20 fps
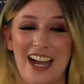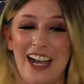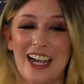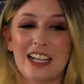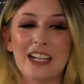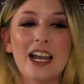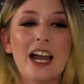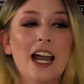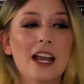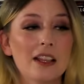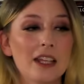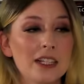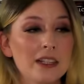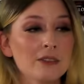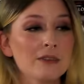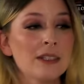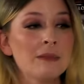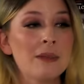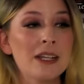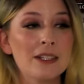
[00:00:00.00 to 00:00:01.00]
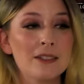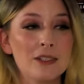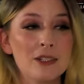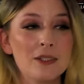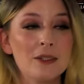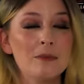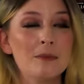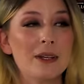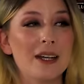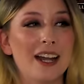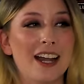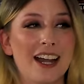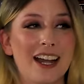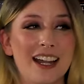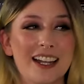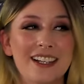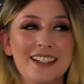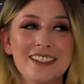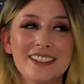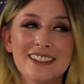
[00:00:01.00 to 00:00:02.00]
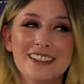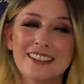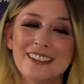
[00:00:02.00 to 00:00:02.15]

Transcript: I like the remake too, but I